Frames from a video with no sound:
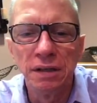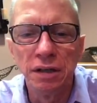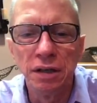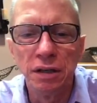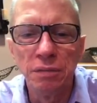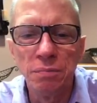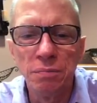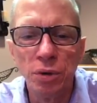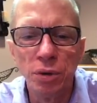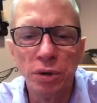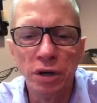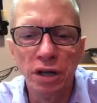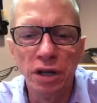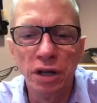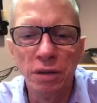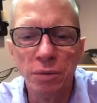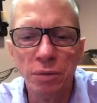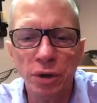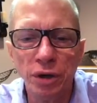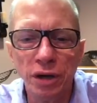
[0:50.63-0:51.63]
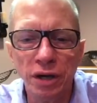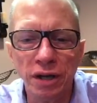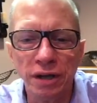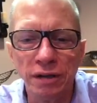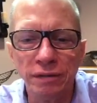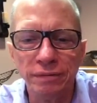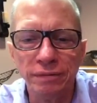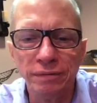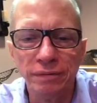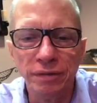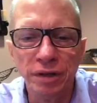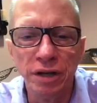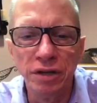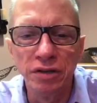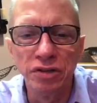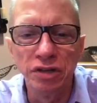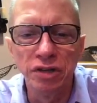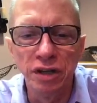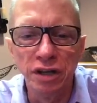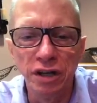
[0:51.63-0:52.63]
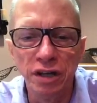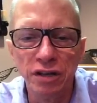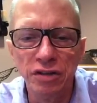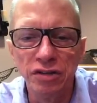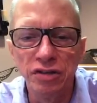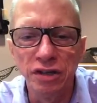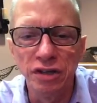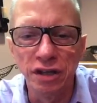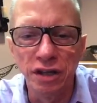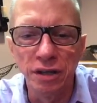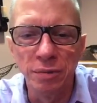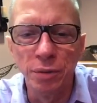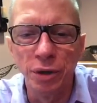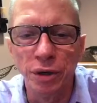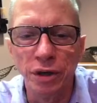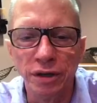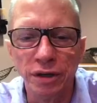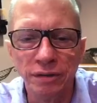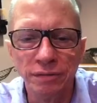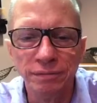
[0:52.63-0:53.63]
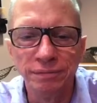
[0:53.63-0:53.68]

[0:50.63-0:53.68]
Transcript: Good morning, good morning. Good to see you, good to see you. Good morning.